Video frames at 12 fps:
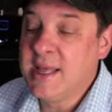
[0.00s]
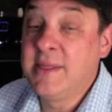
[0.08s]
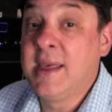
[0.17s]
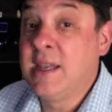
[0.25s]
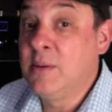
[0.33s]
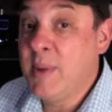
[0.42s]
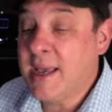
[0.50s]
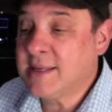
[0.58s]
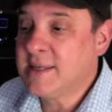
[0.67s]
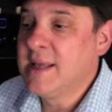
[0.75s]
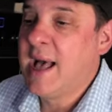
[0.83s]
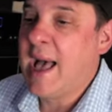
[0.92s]
And then in
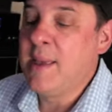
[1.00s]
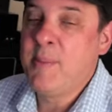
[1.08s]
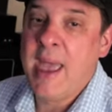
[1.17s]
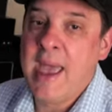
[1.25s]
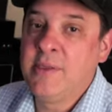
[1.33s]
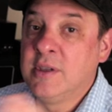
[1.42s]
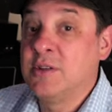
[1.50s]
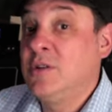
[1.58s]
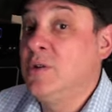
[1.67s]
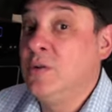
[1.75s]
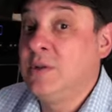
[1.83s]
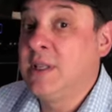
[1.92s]
mix, I panned the
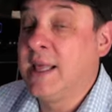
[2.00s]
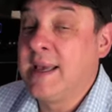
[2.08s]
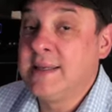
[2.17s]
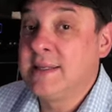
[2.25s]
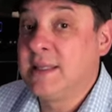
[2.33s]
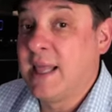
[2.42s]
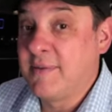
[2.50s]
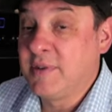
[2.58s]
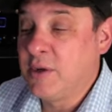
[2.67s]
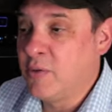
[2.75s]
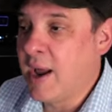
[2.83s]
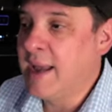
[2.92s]
two delays
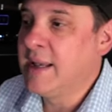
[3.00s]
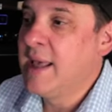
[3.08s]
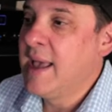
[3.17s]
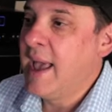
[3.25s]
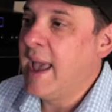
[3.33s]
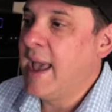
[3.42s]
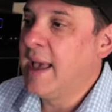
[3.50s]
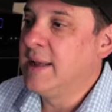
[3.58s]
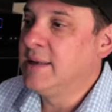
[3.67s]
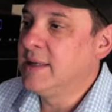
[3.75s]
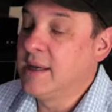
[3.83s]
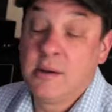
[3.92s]
left and right
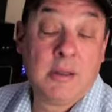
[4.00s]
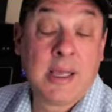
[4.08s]
and uh,